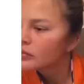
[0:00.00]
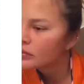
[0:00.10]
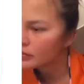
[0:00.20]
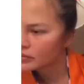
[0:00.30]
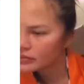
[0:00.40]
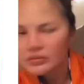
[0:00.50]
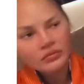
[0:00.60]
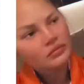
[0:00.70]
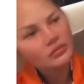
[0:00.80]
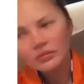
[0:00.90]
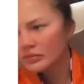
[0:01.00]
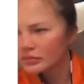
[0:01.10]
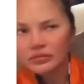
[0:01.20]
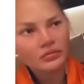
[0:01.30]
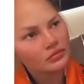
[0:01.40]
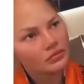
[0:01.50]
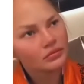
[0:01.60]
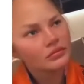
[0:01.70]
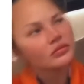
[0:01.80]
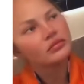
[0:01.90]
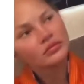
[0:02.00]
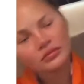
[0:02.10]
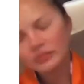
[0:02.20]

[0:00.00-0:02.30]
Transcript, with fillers: cool for a little bit, but guess